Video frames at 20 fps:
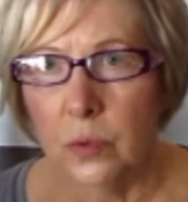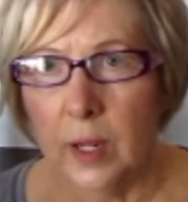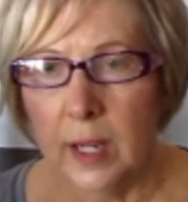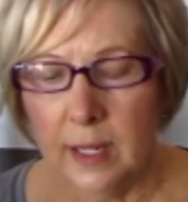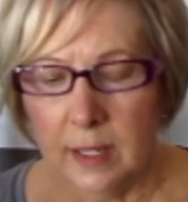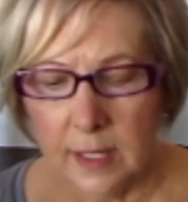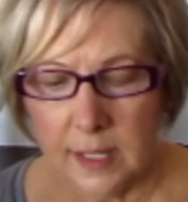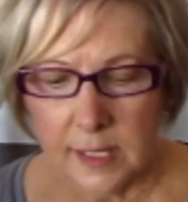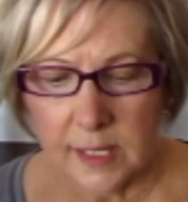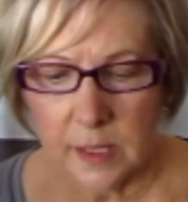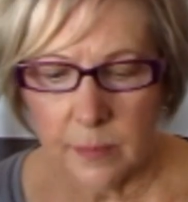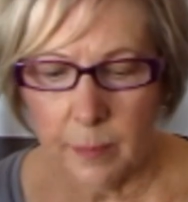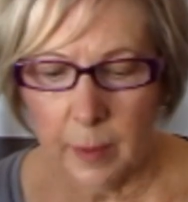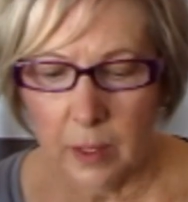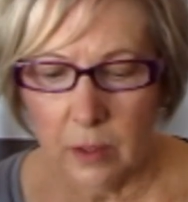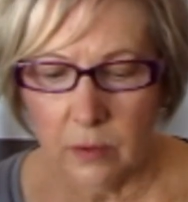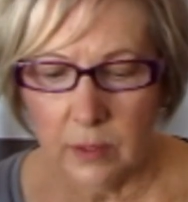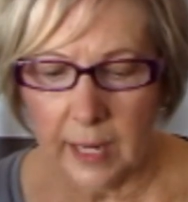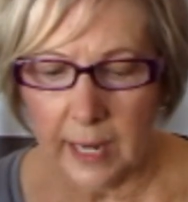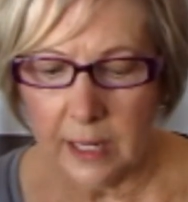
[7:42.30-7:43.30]
and it's
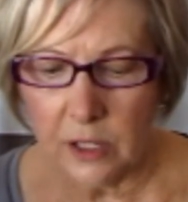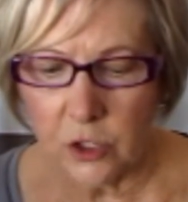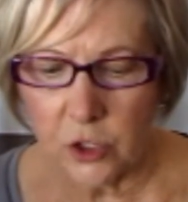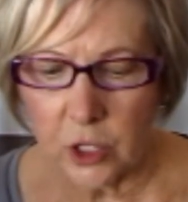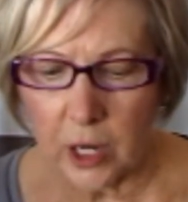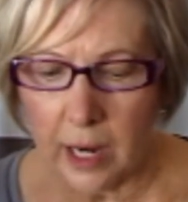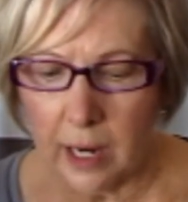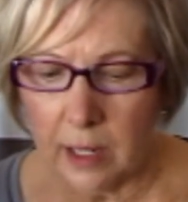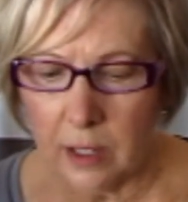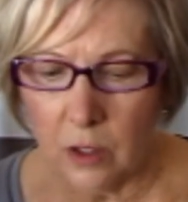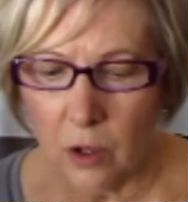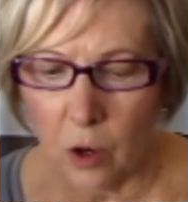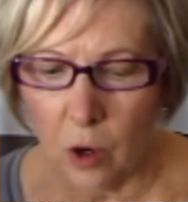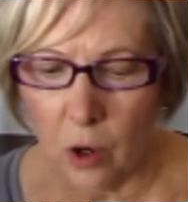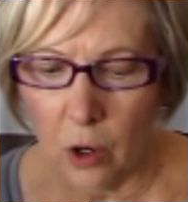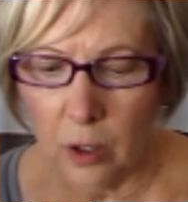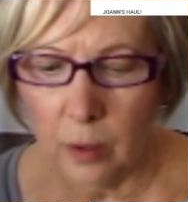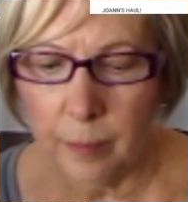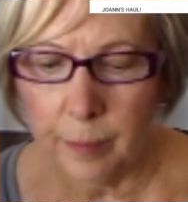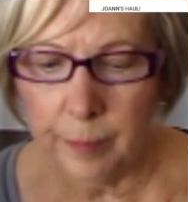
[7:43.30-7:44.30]
spelled H A
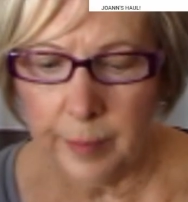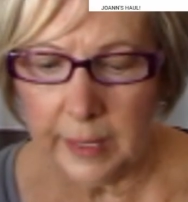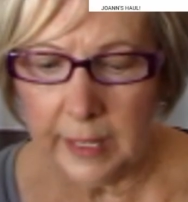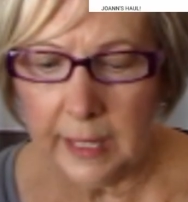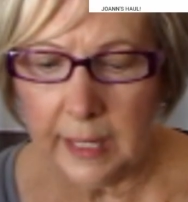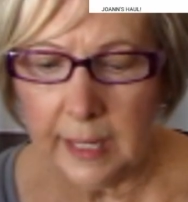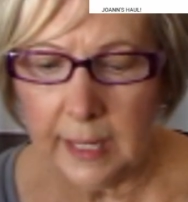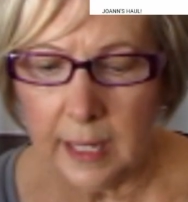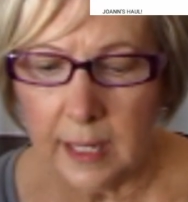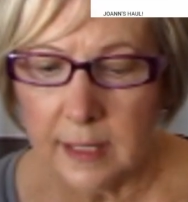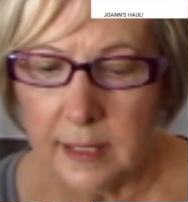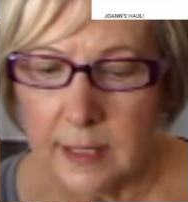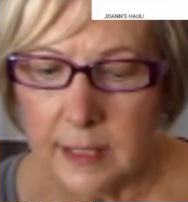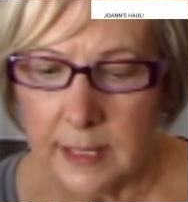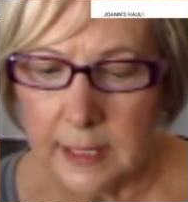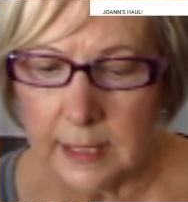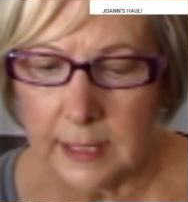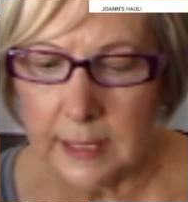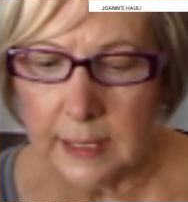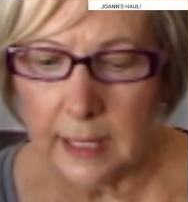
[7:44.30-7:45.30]
R B
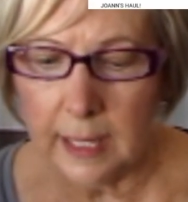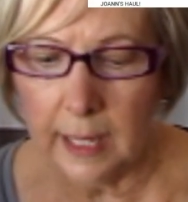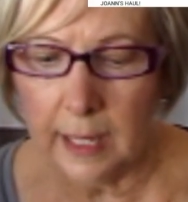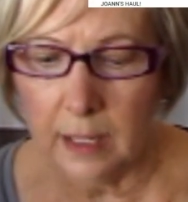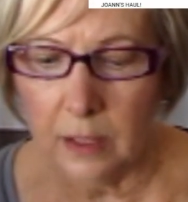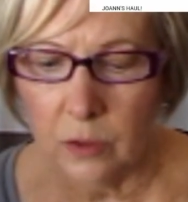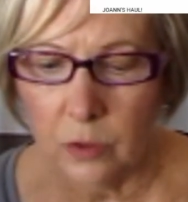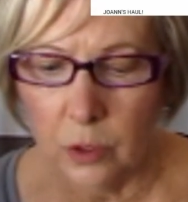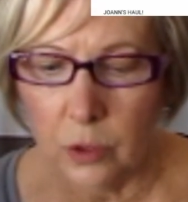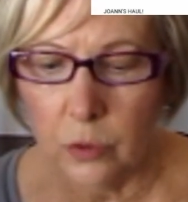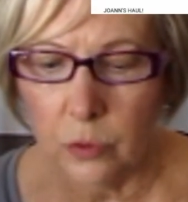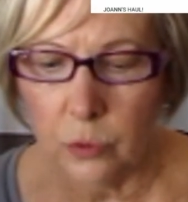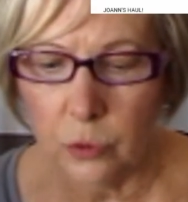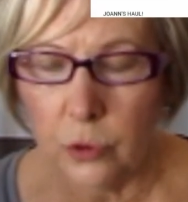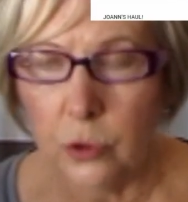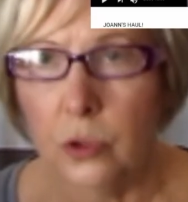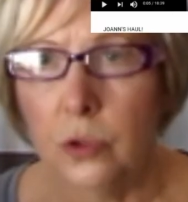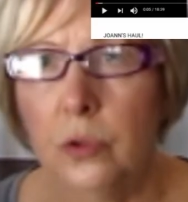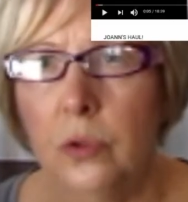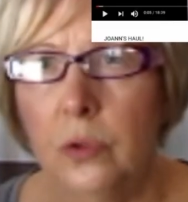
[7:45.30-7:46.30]
D L O
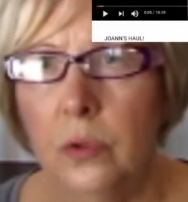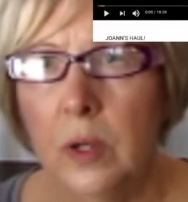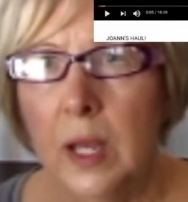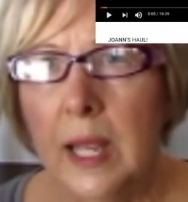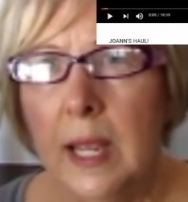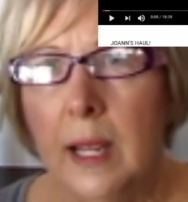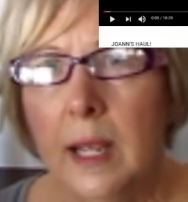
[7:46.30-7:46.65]
U.